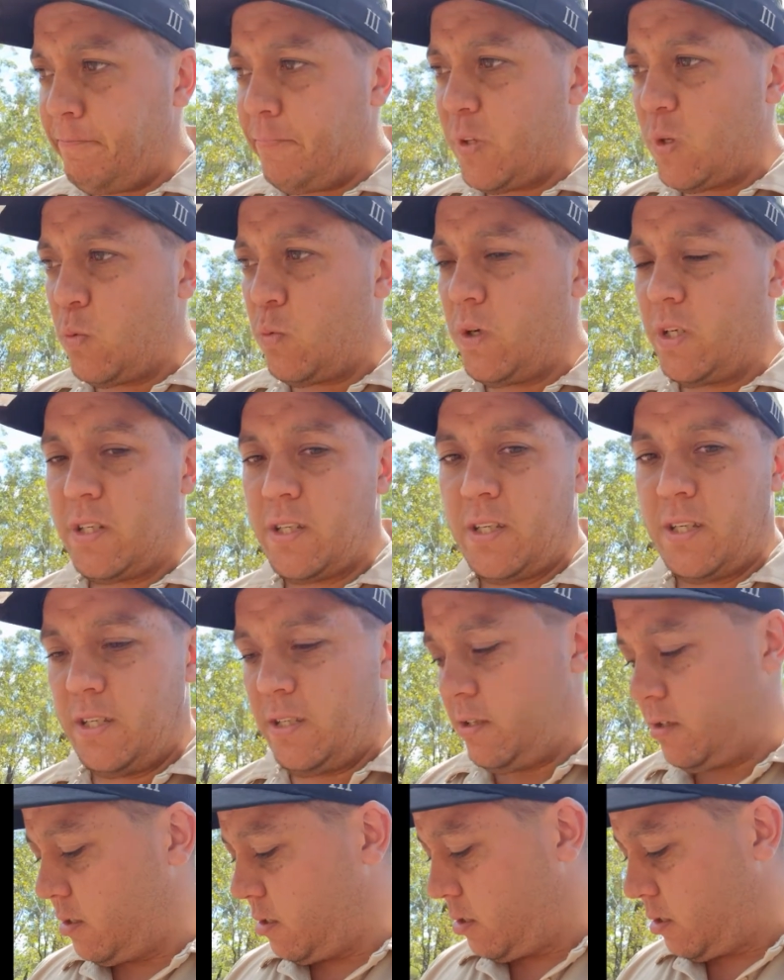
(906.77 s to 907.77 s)
which
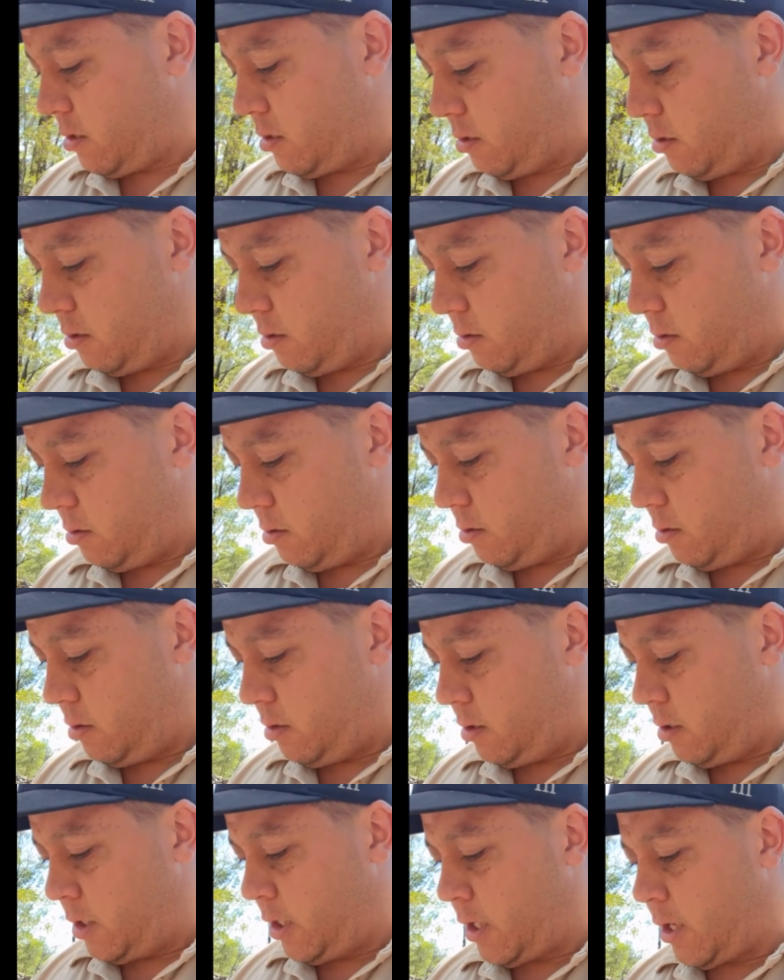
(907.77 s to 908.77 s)
is,
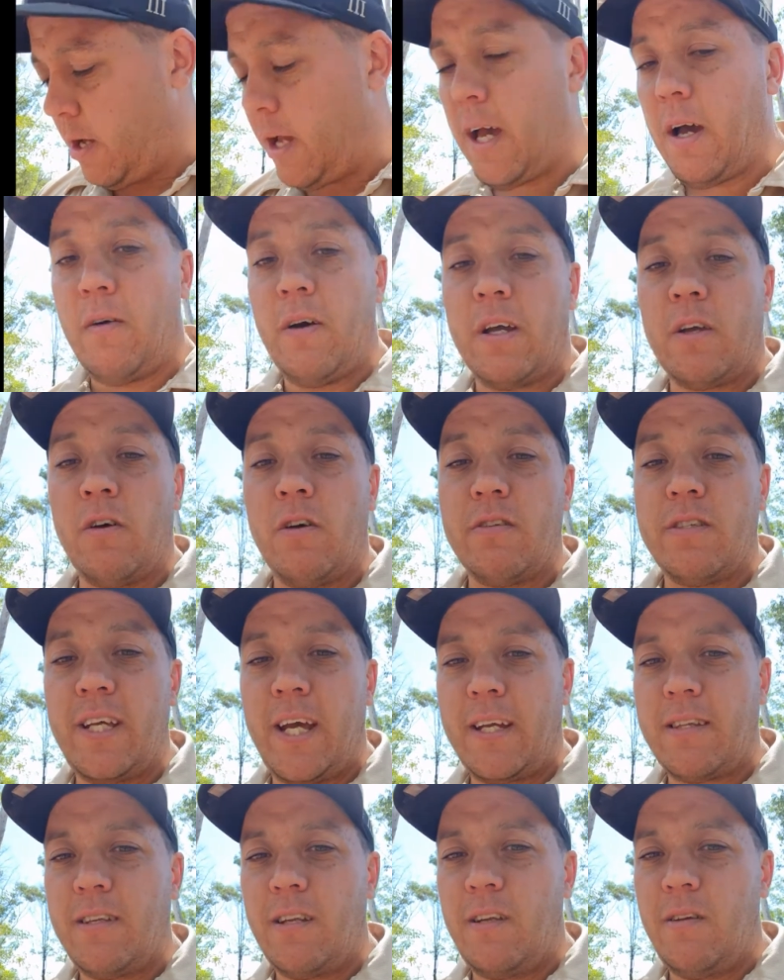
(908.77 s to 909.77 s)
you know, how I
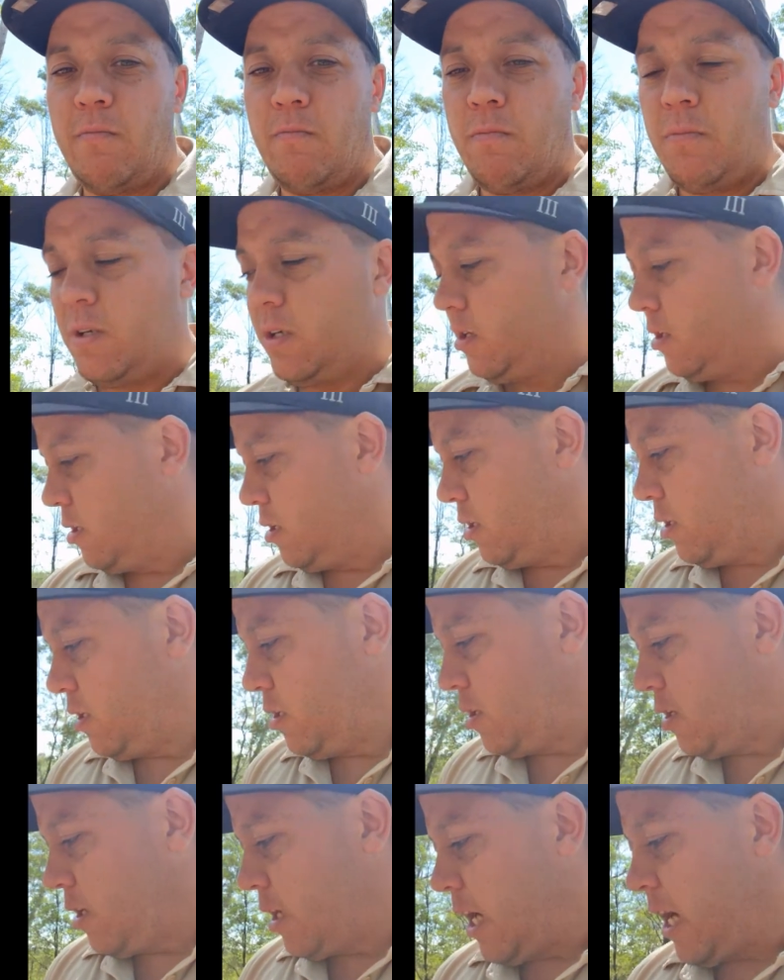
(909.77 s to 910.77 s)
contacted him
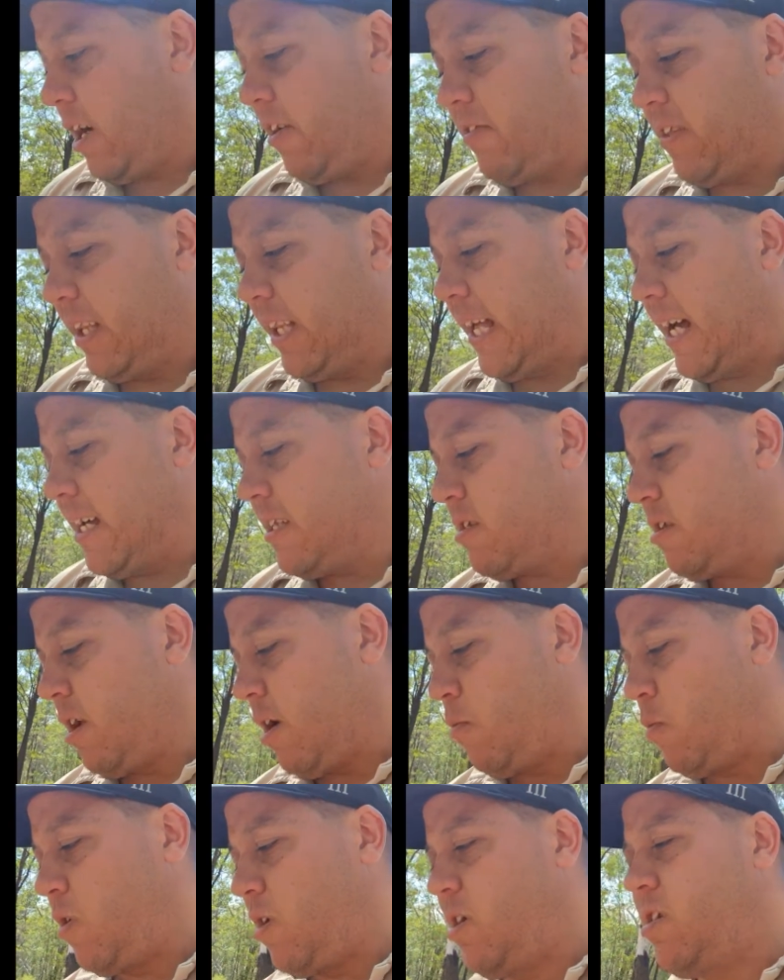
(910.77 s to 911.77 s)
after last time
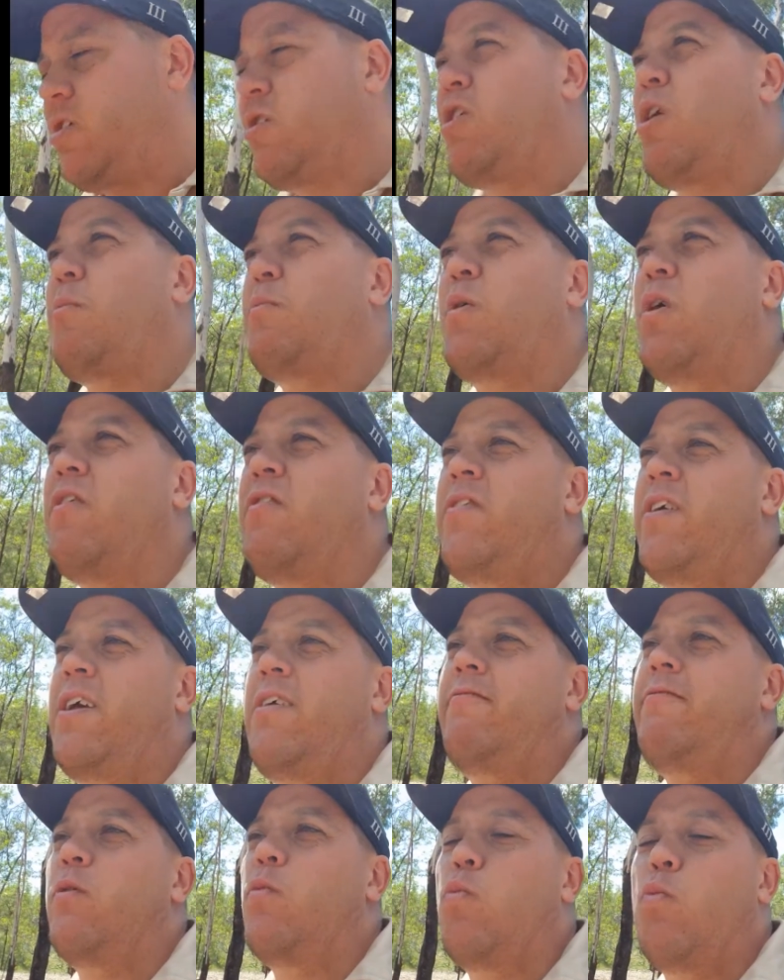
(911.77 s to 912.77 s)
when I stopped off here
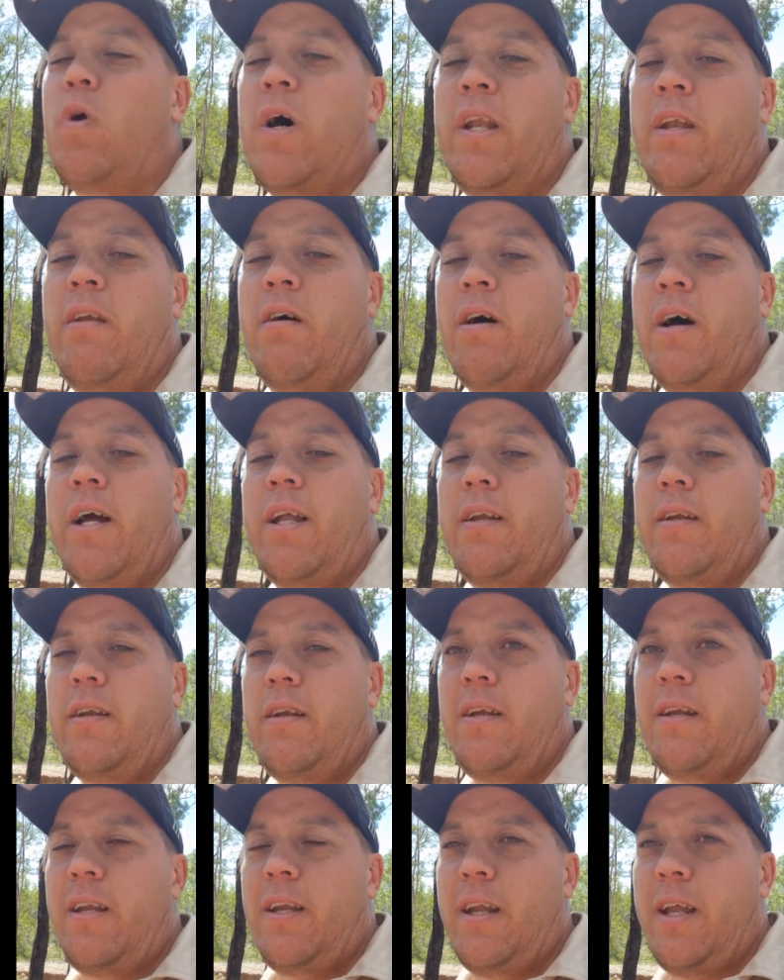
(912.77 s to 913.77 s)
for one night
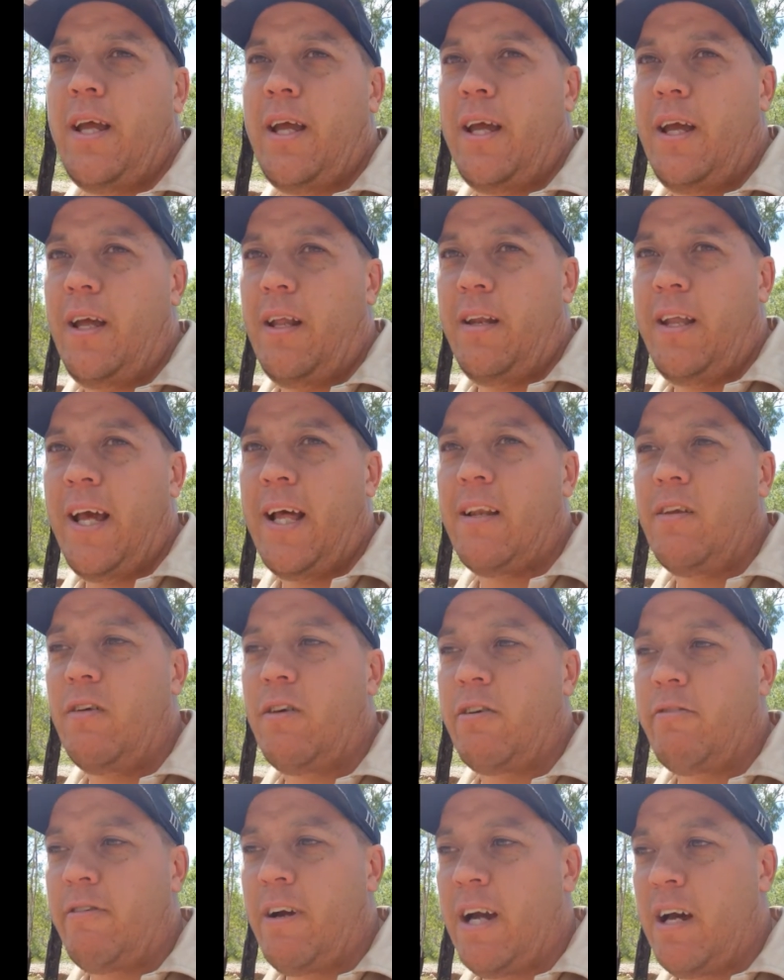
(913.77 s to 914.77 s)
and had a look
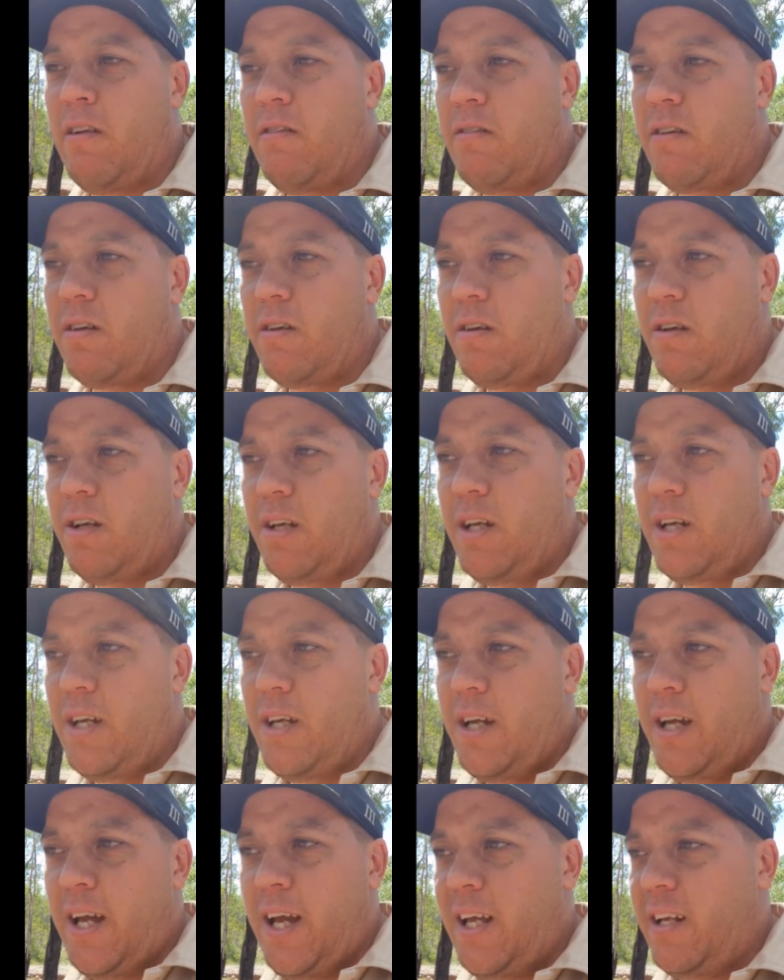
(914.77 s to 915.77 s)
around,
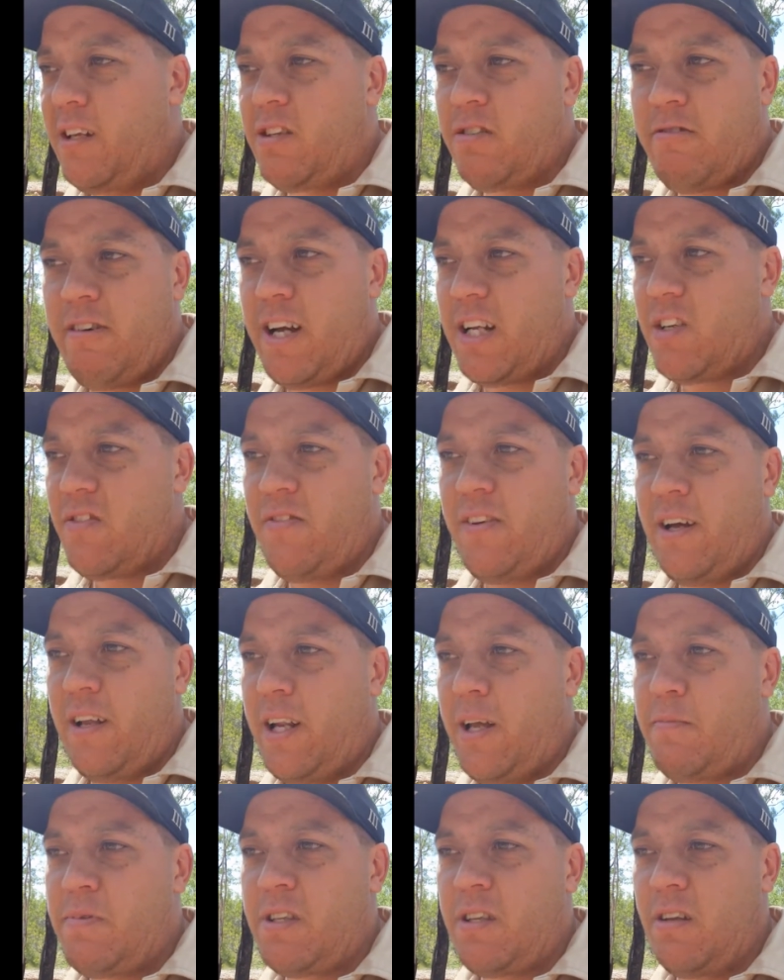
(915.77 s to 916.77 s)
had a scratch, found
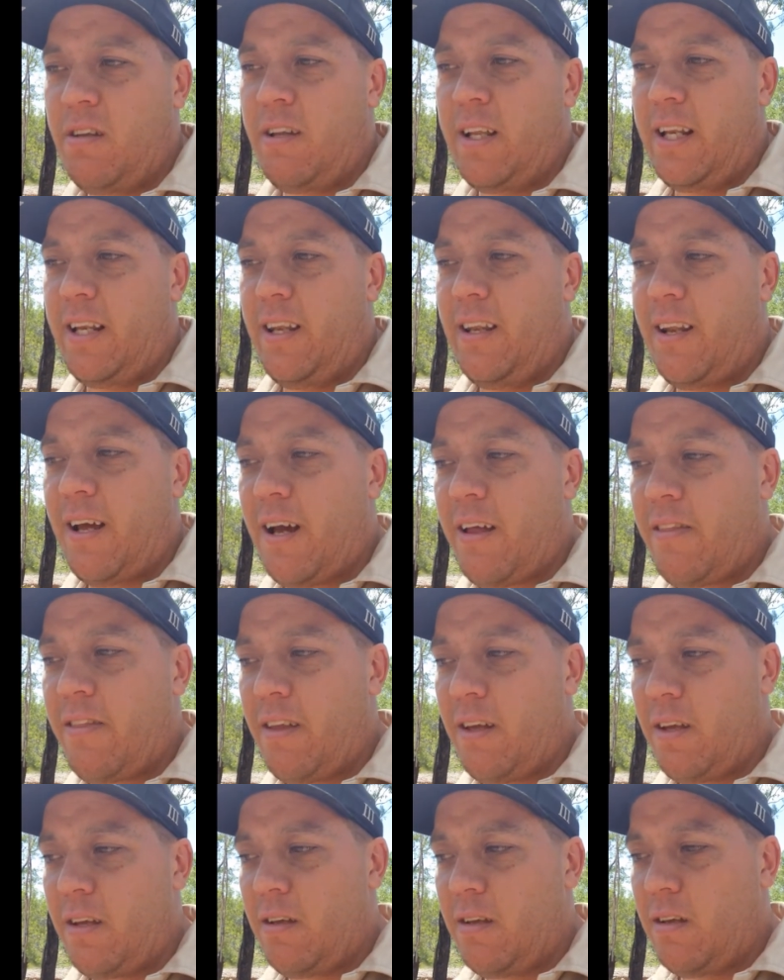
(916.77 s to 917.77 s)
absolutely
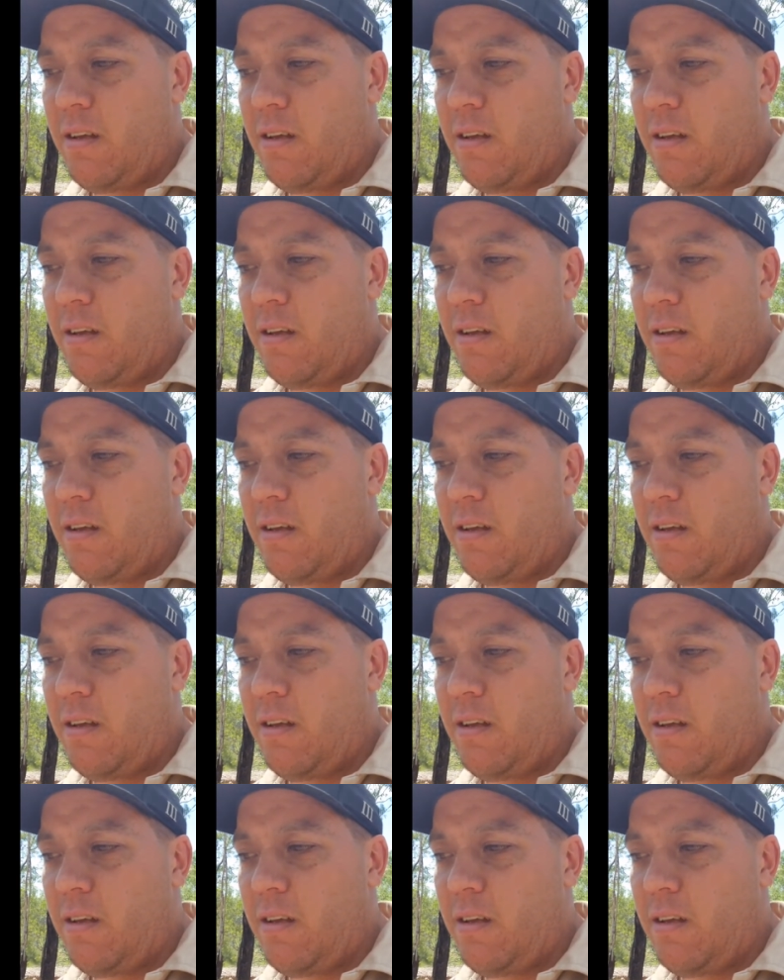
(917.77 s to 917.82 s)
nothing.